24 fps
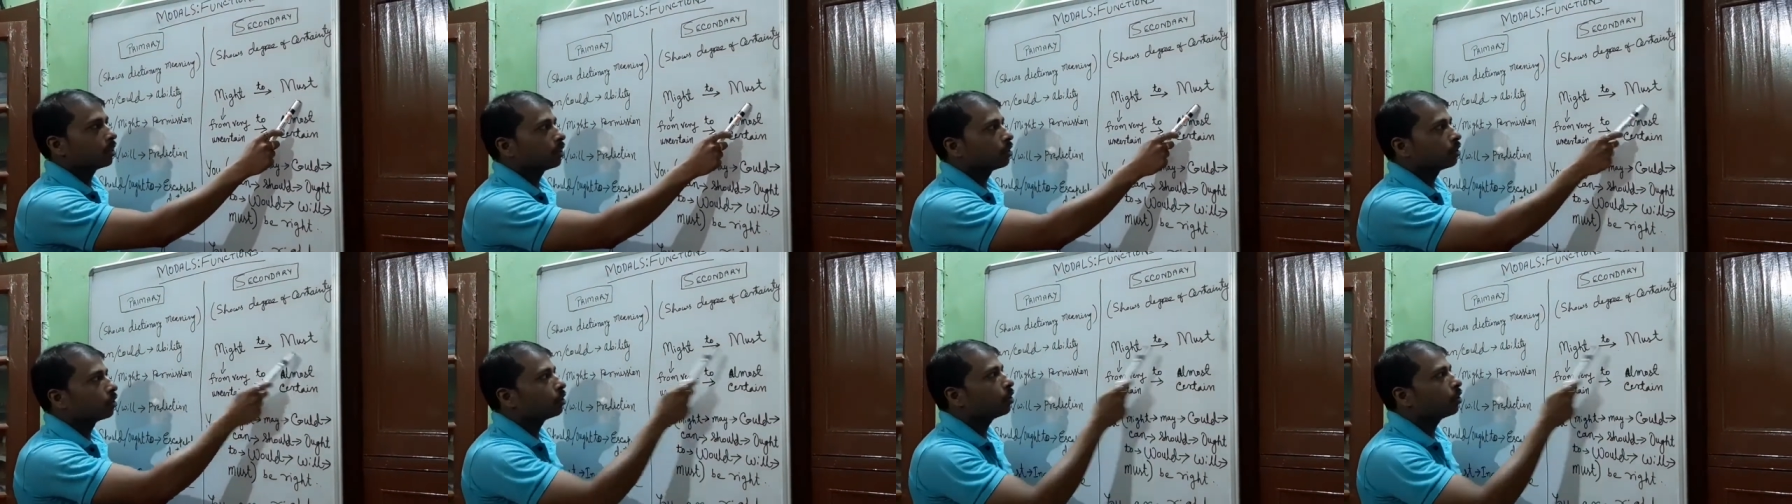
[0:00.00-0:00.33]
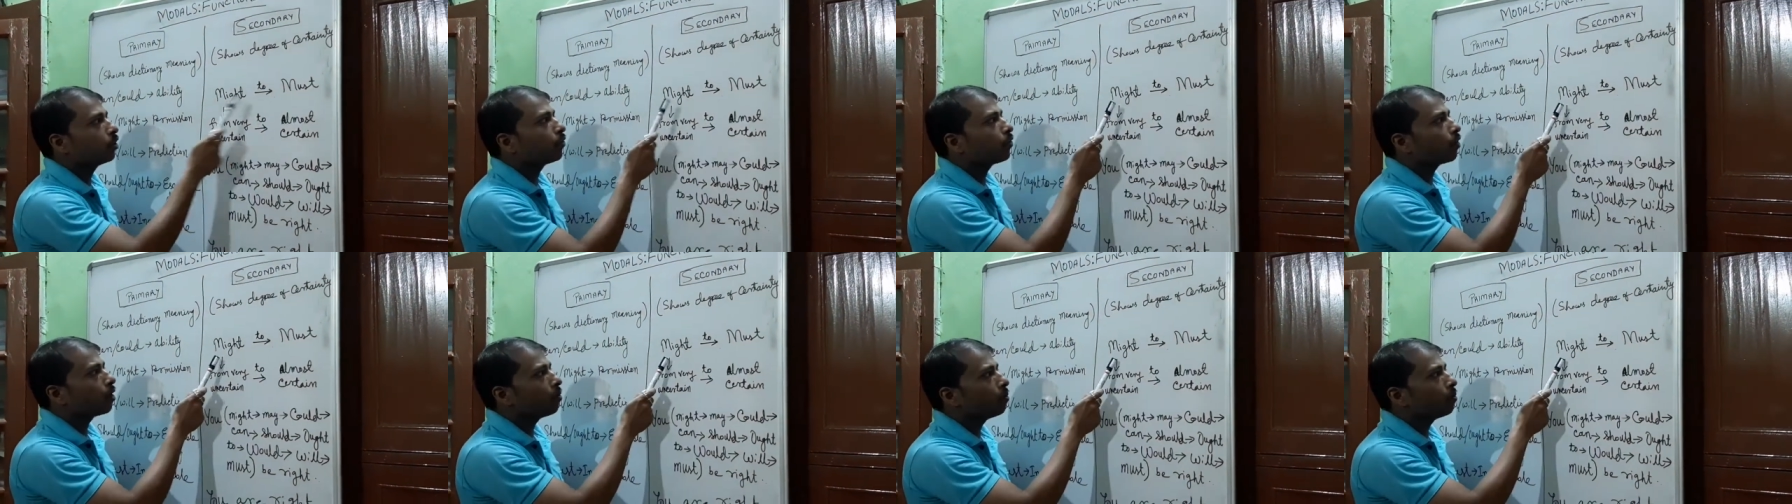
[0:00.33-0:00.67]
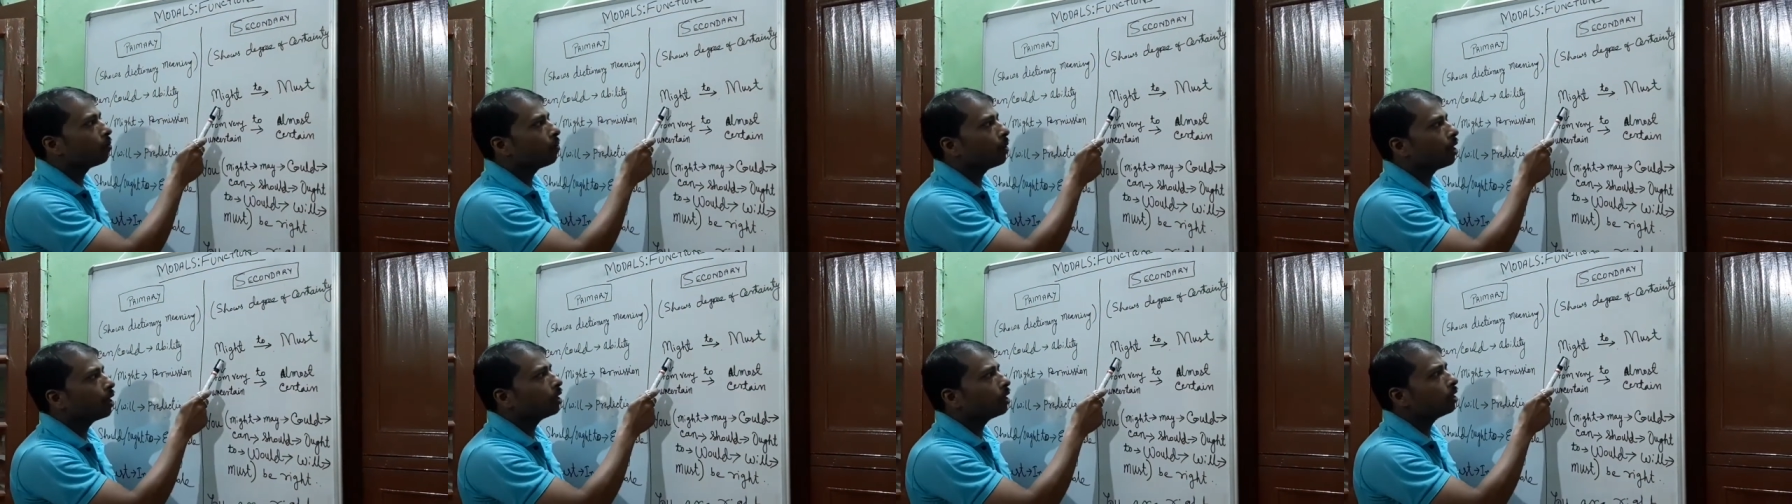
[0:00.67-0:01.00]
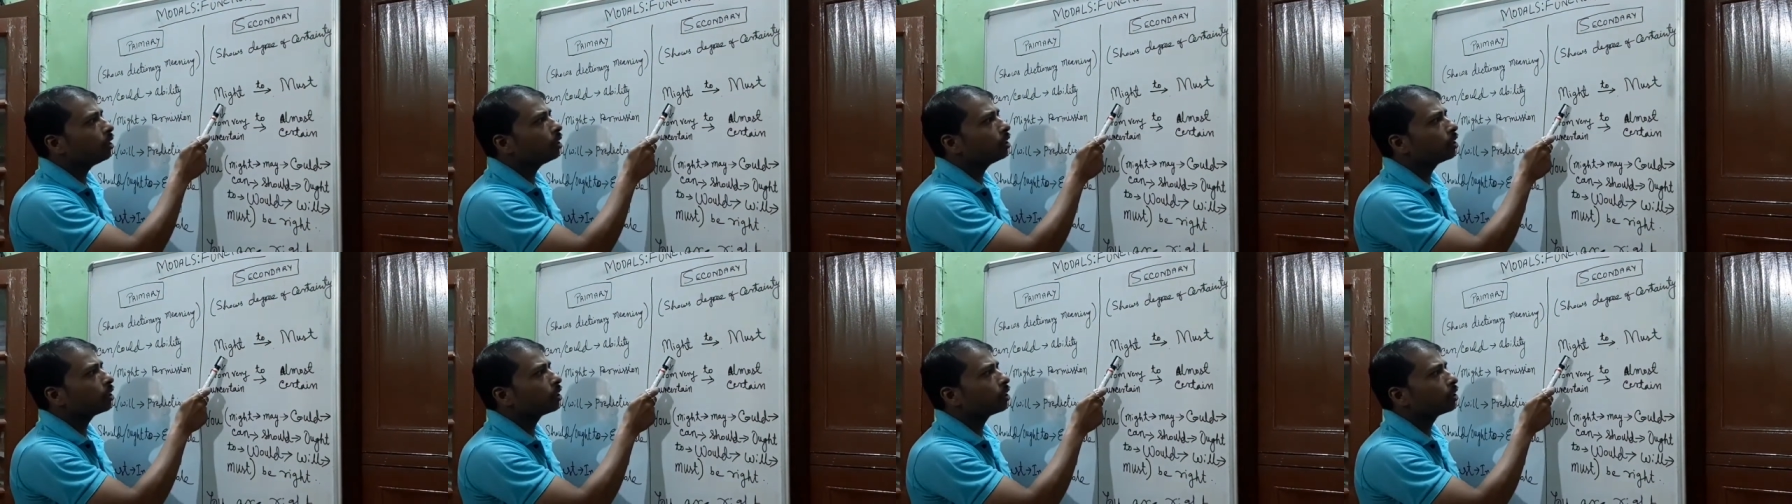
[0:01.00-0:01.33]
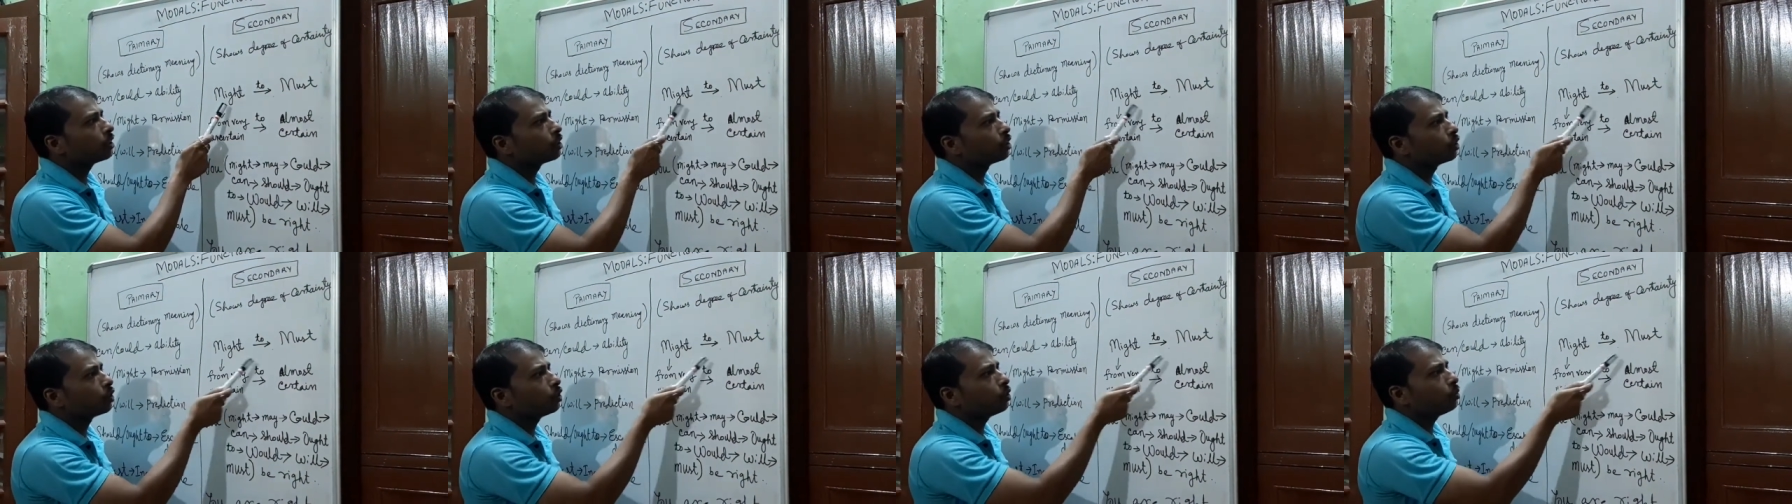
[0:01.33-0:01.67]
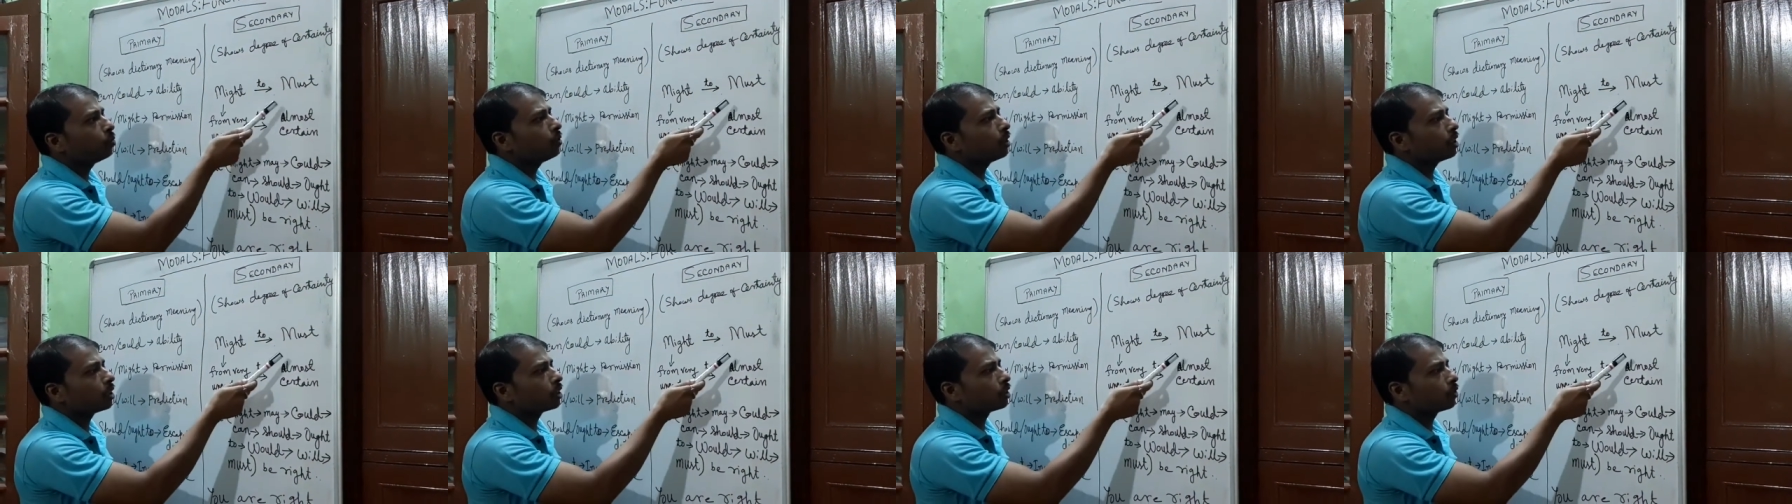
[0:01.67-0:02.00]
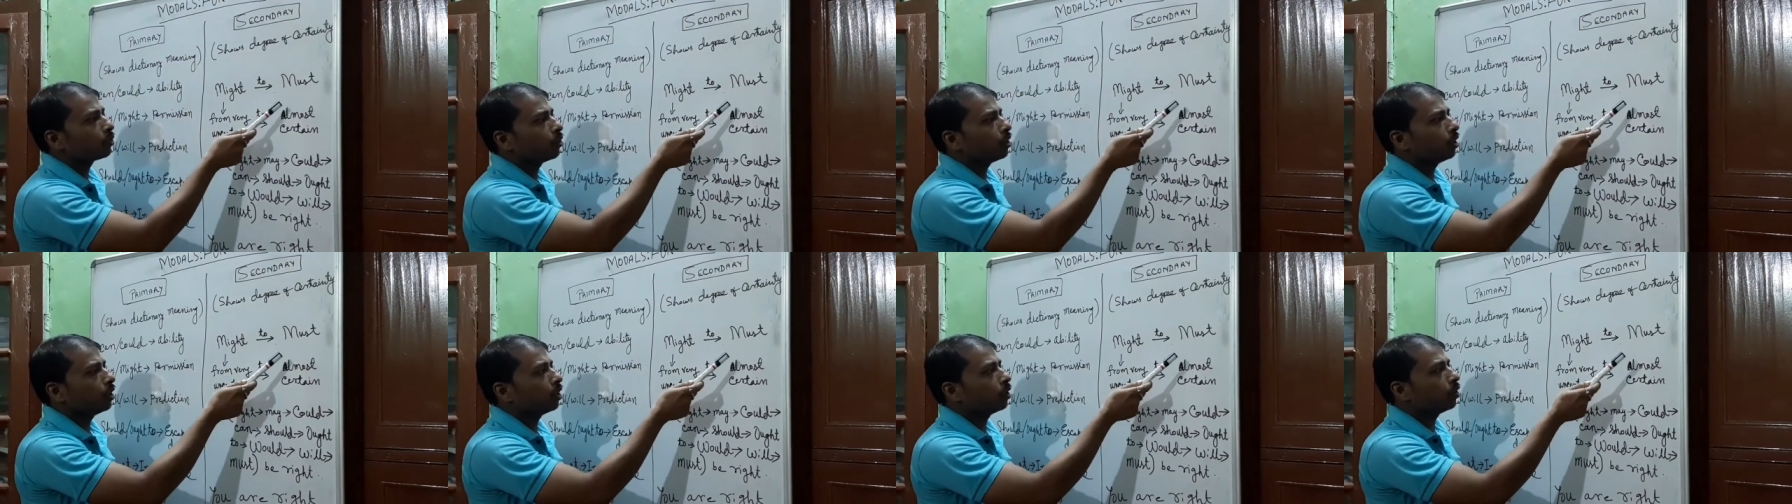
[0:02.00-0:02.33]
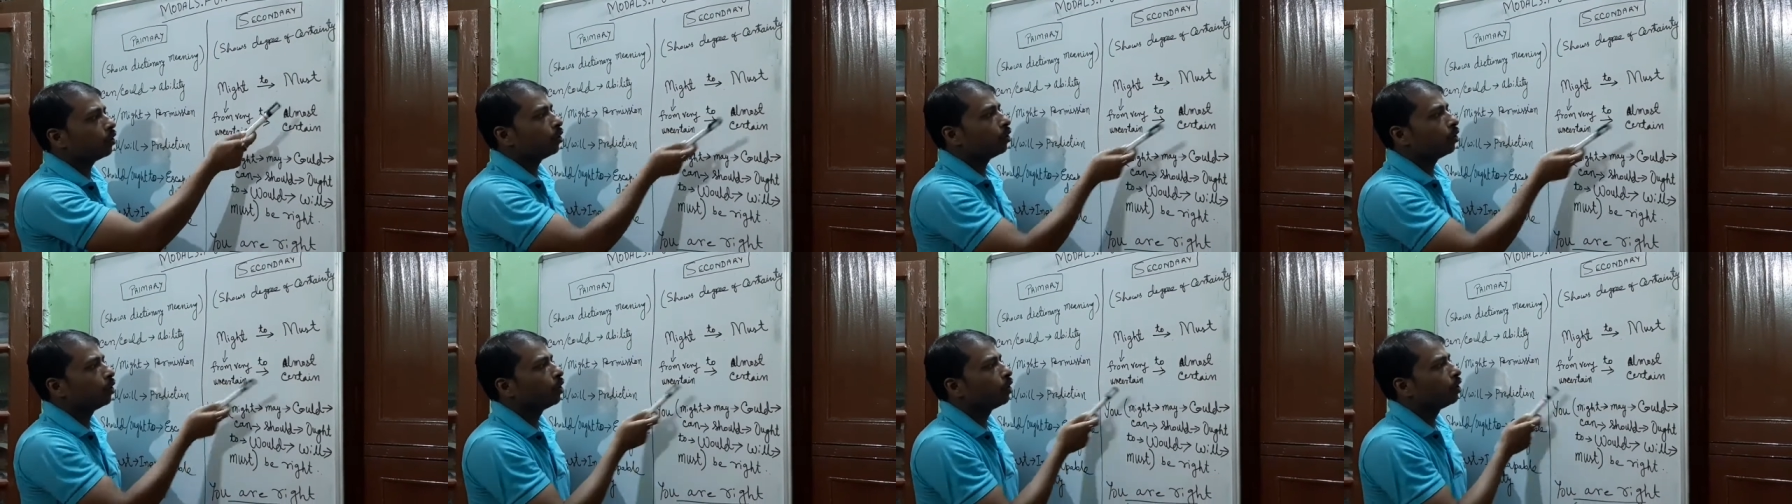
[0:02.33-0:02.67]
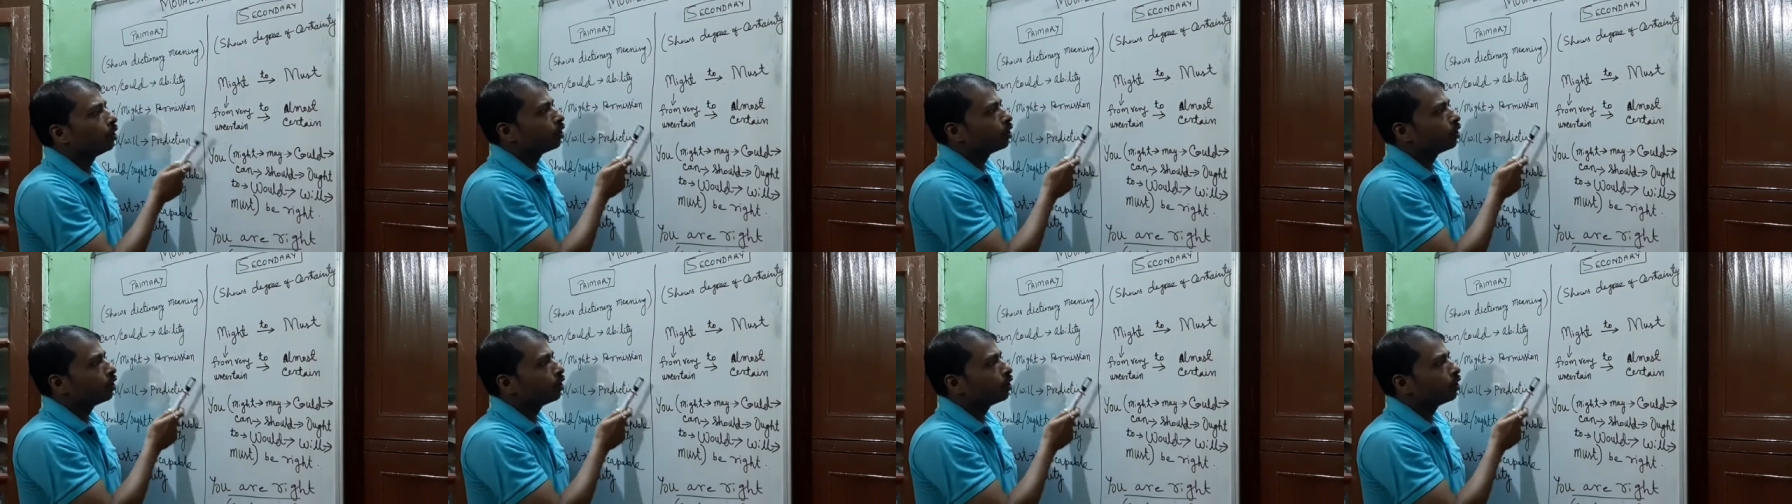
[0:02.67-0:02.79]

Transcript: So from might to must we will go.